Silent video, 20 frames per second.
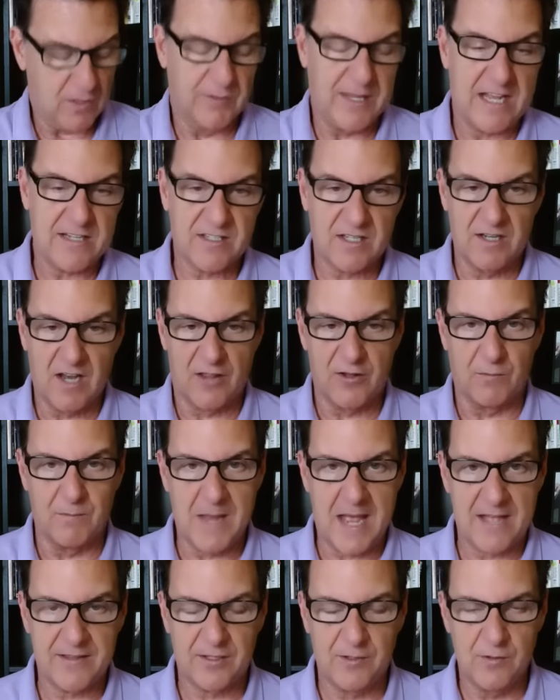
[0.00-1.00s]
Oh, that's another
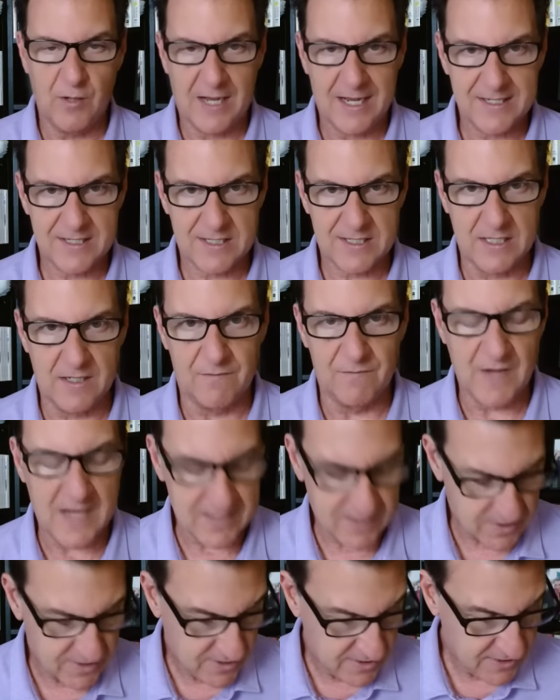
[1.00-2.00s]
Matthew Hussey.
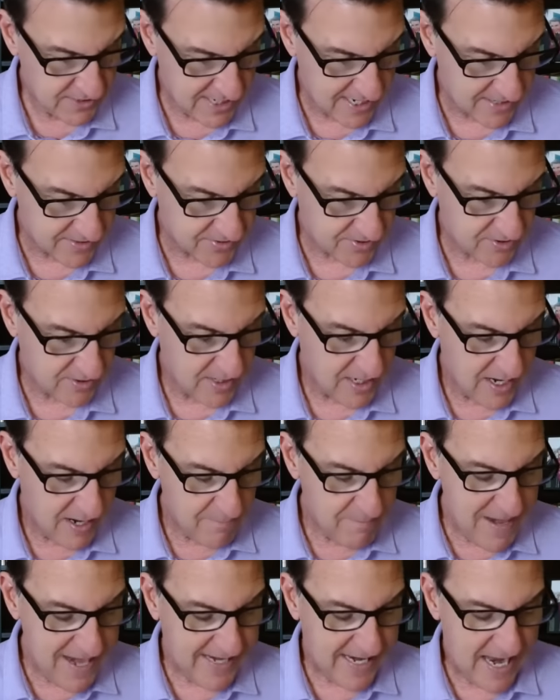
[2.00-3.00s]
Invest and test.
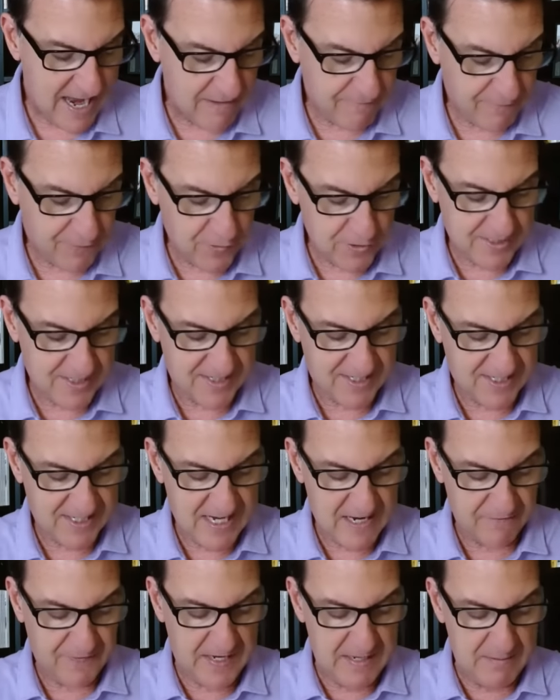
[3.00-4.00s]
Make effort to
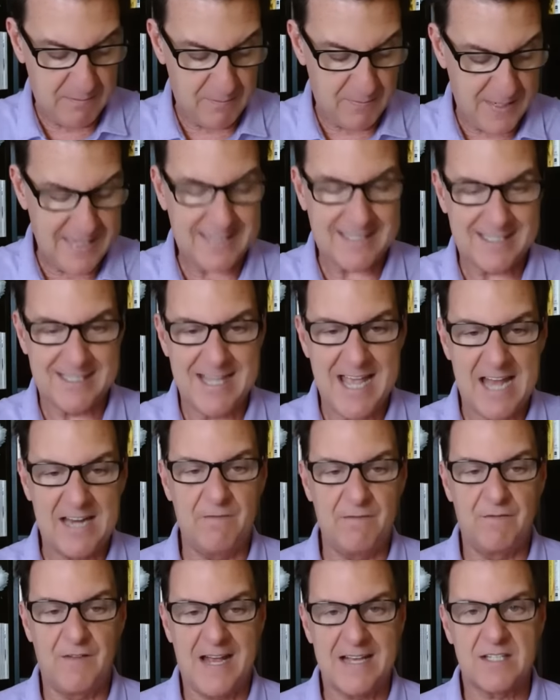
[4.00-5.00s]
see if he meets that
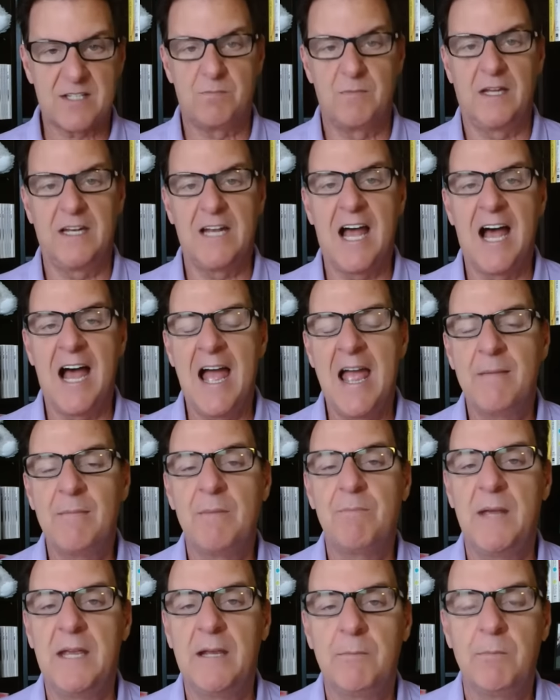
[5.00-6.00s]
investment. I'm a
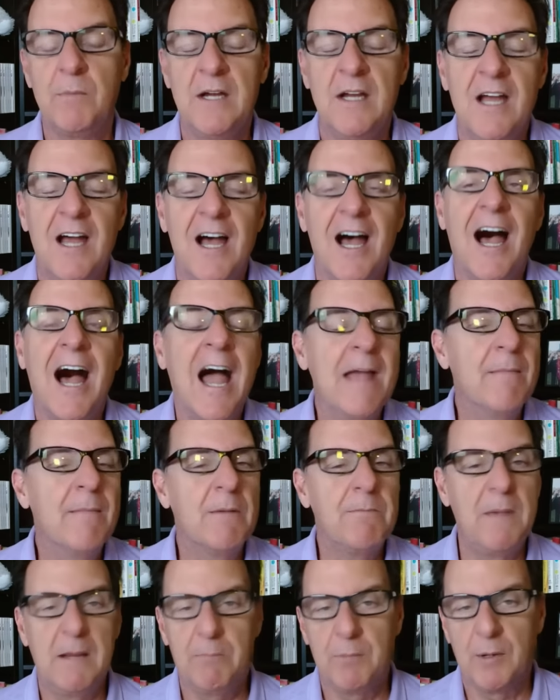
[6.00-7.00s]
big, I'm a
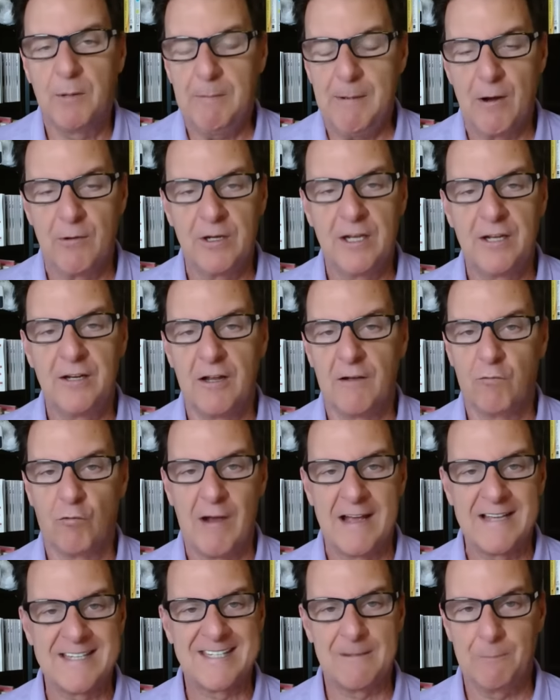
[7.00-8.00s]
big proponent of
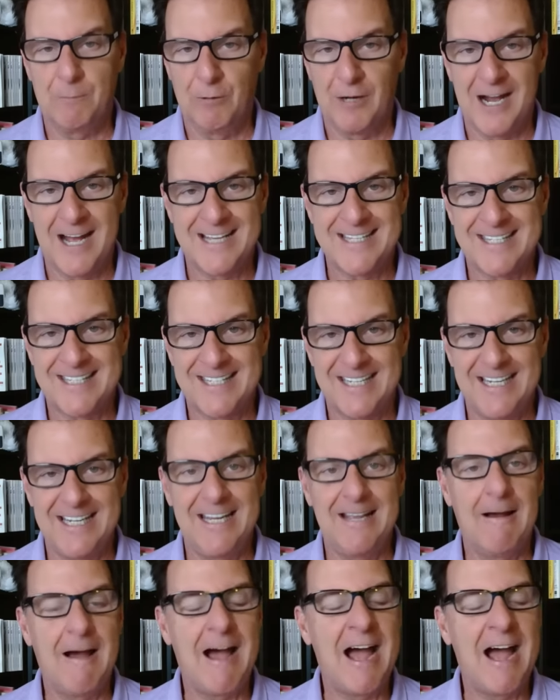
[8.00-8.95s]
reciprocity.